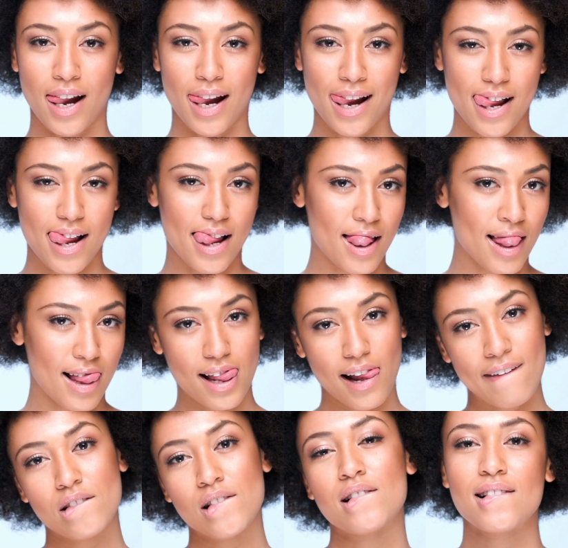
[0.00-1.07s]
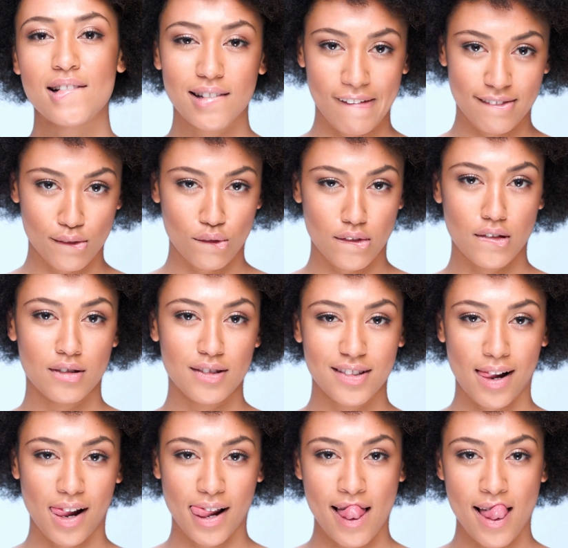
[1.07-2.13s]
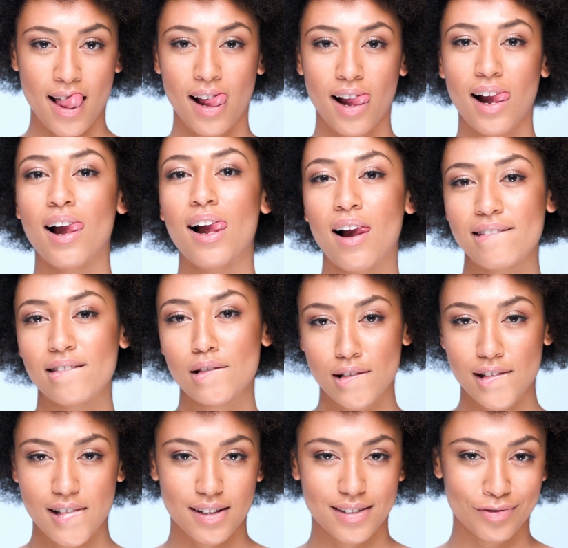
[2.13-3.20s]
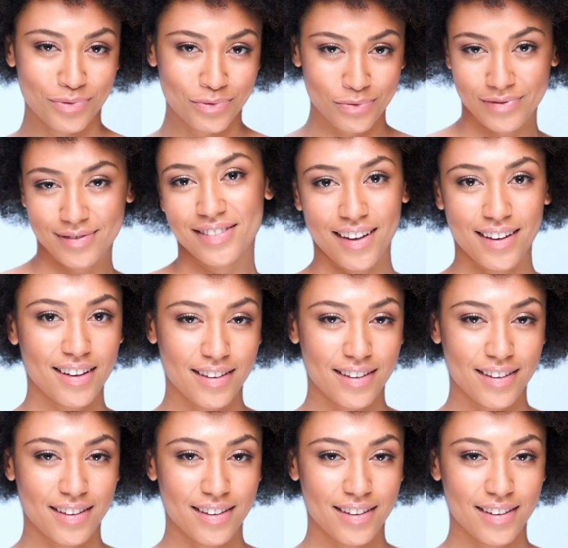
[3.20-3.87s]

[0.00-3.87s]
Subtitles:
eating my pussy all fucking night